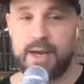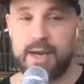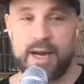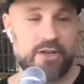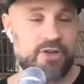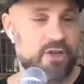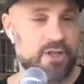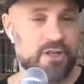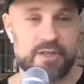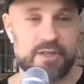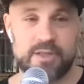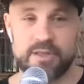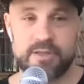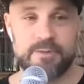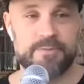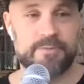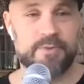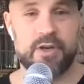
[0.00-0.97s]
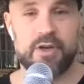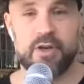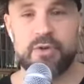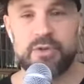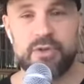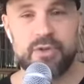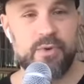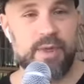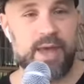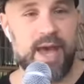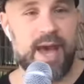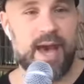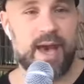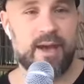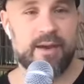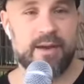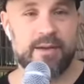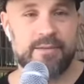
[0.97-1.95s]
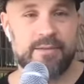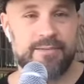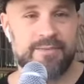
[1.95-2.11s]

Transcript: then I just you know do that.